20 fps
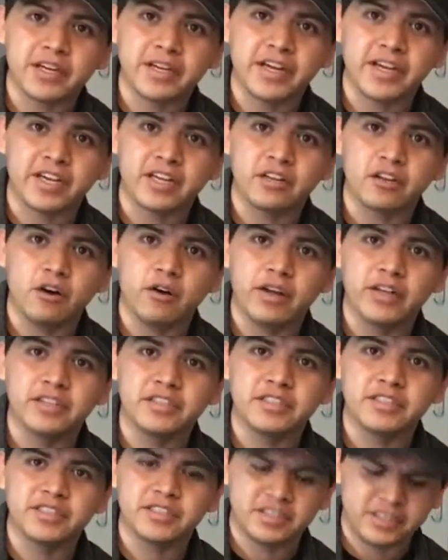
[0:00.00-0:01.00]
and I can go ahead
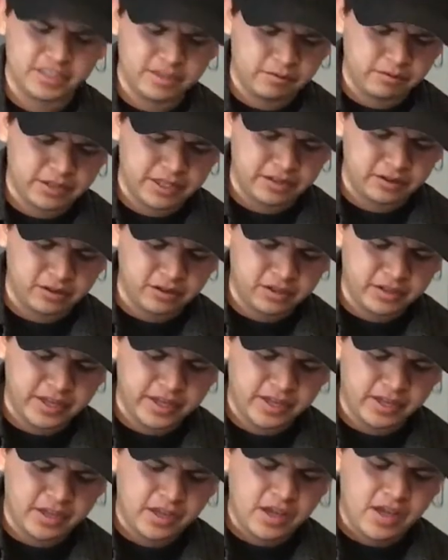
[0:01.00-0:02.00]
and see what they look
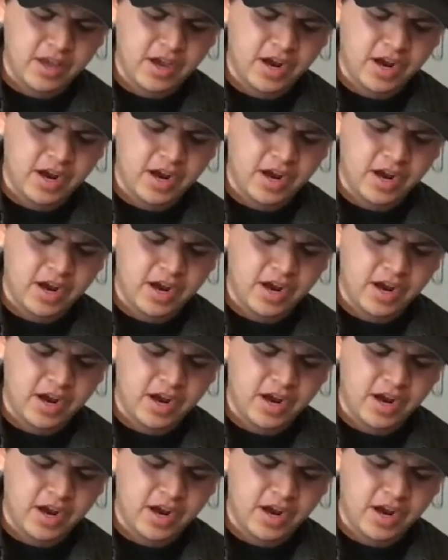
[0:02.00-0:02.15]
like.